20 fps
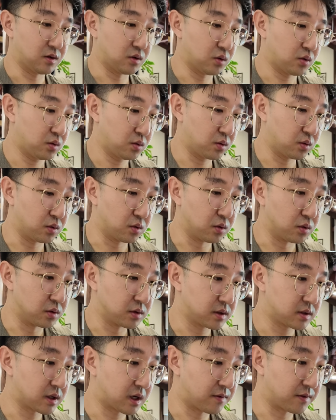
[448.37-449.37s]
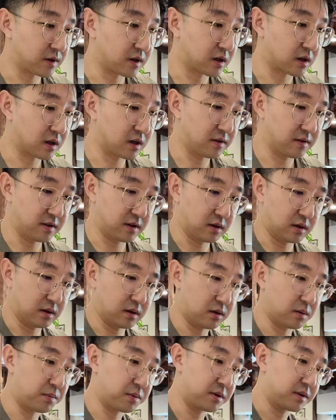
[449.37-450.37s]
Oh, this is avocado
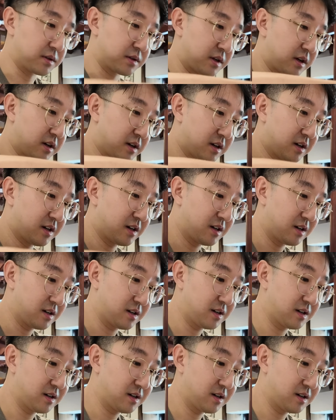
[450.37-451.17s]
They put us in here?